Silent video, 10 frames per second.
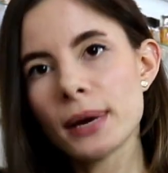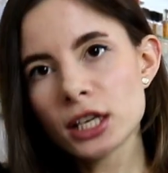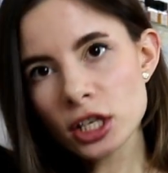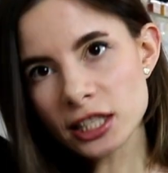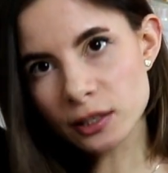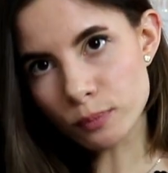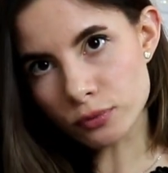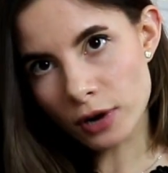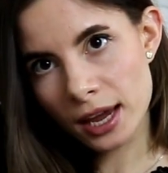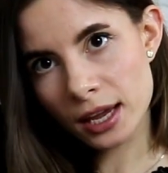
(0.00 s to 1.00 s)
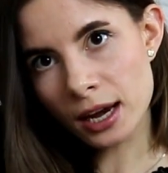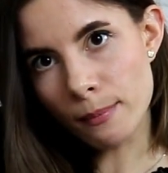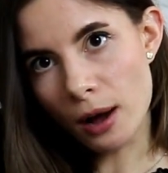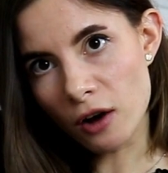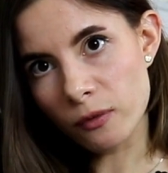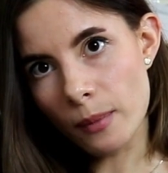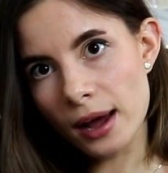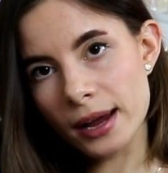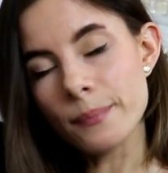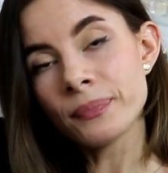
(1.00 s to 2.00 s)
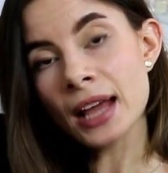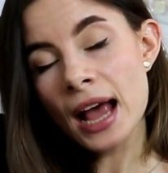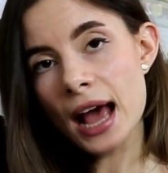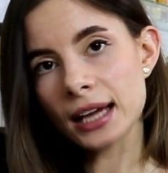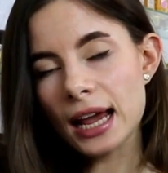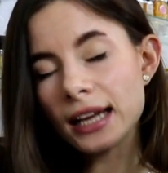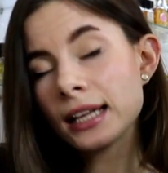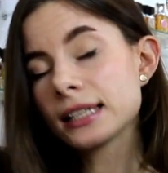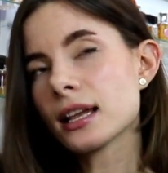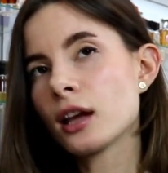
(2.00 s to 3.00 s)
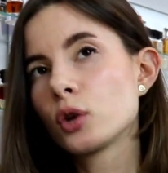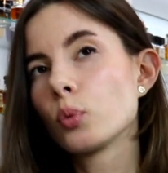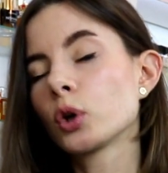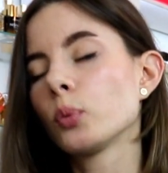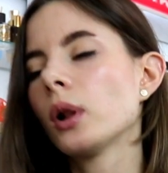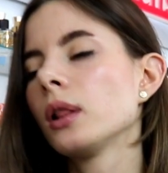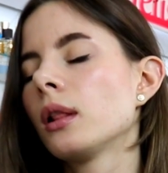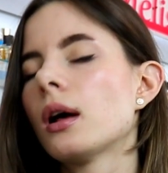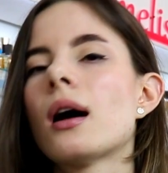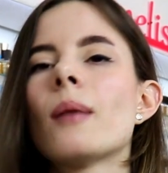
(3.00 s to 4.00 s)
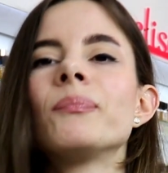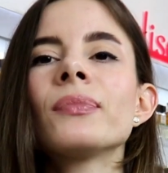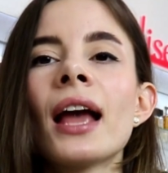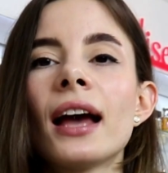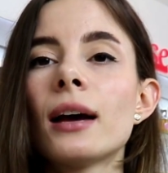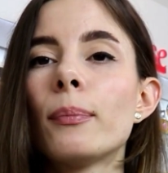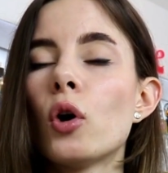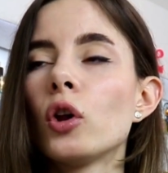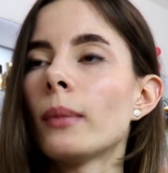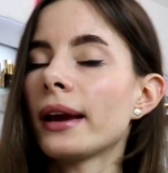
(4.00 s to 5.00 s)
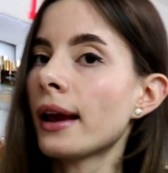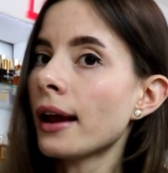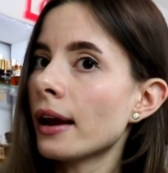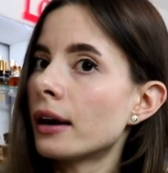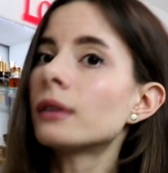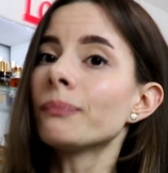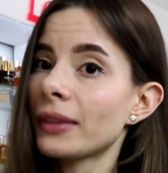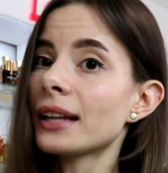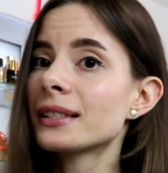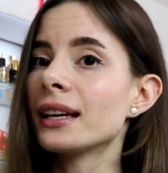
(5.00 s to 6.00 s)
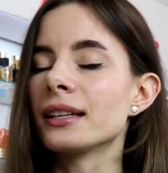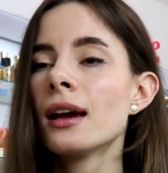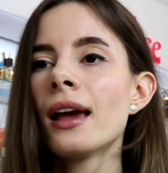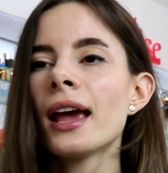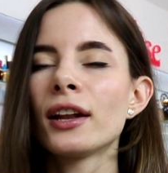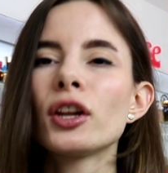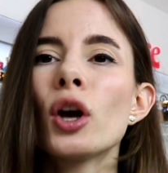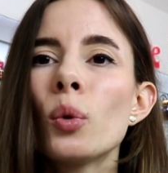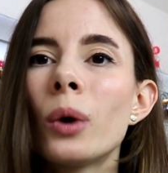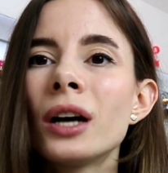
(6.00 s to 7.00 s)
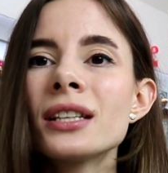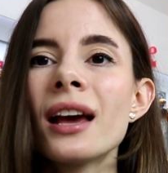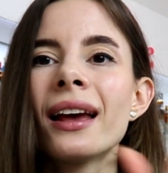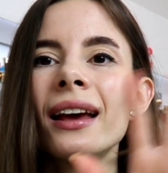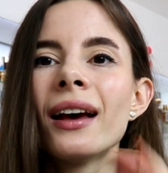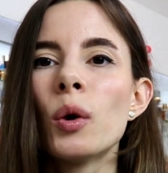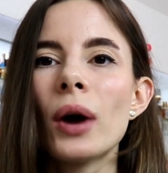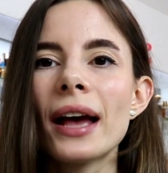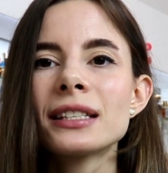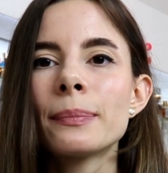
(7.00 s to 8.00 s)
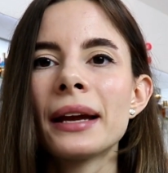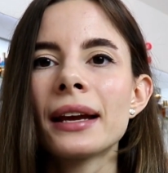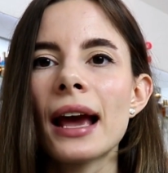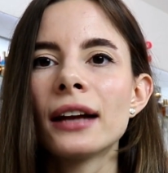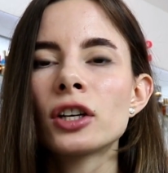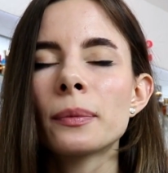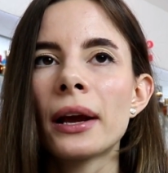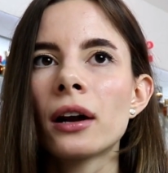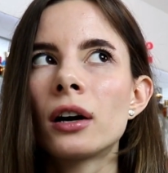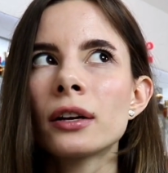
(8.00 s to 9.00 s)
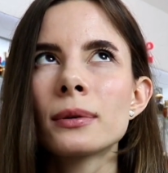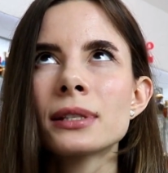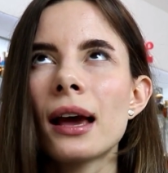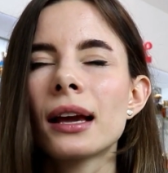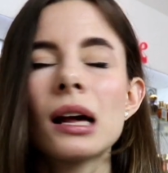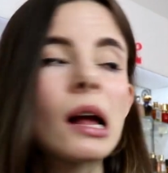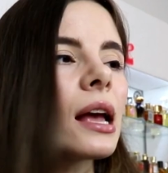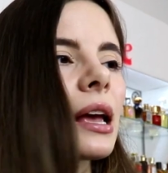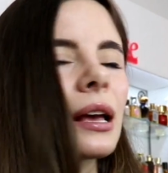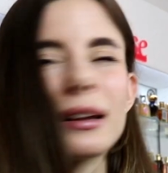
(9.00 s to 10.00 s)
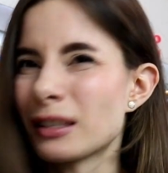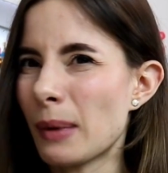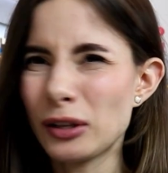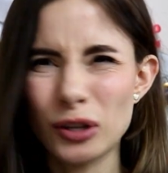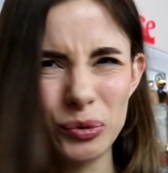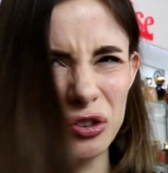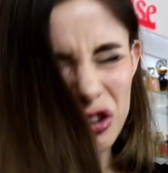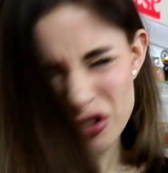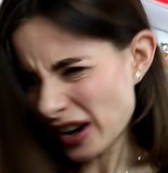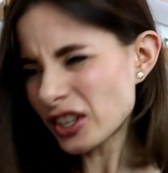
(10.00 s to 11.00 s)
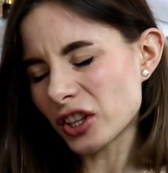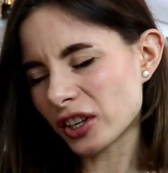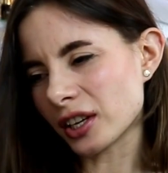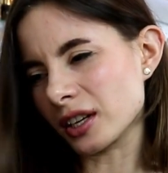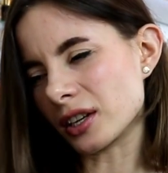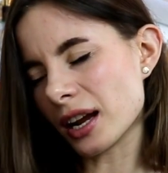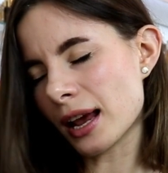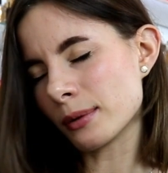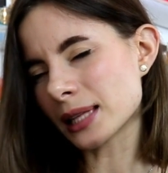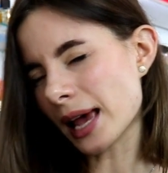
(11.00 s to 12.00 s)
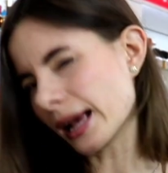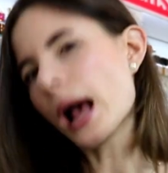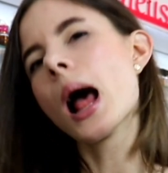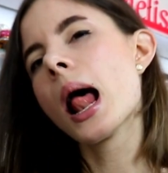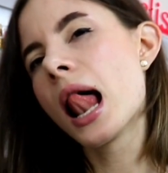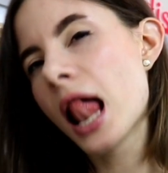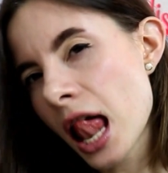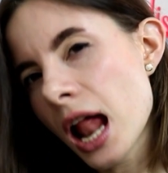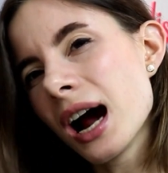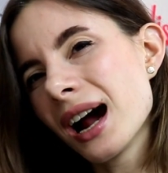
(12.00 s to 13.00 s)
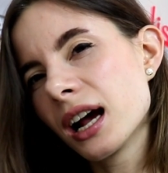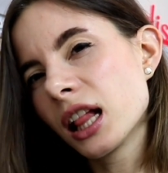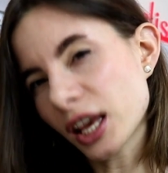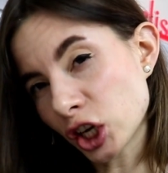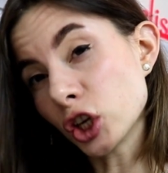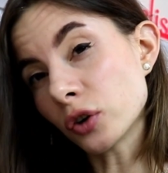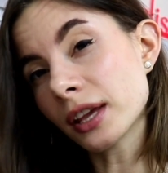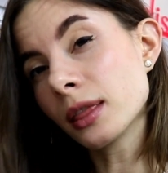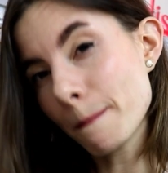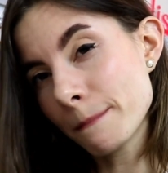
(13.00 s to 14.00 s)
but I just sprayed it above my head and I decided what will end up on my hair, that's it. And you know what? As Benny entered my car, he was like, "It smells so strange in here." And I was like urine,